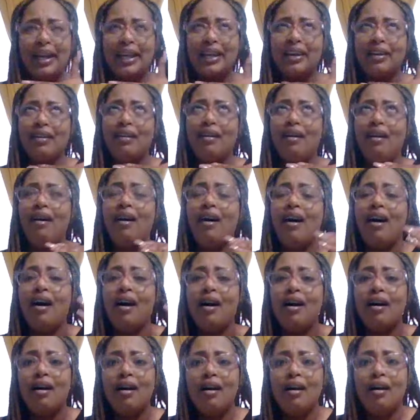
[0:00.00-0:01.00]

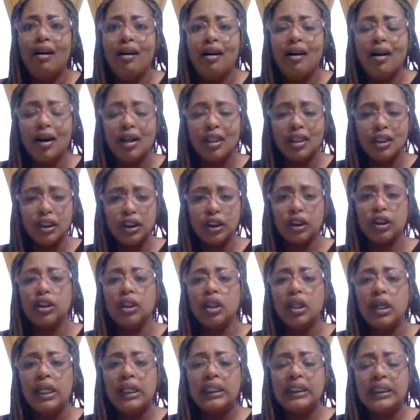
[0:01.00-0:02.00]
gosh.
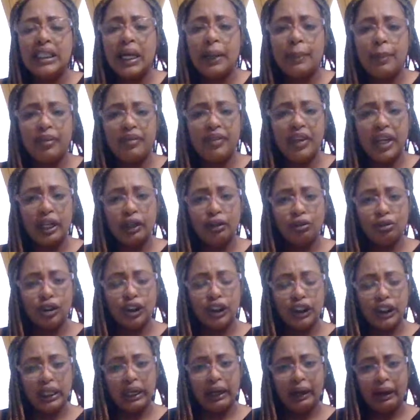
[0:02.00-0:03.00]
Type of
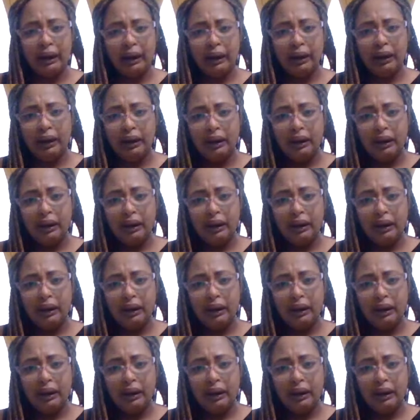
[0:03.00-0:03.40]
energy.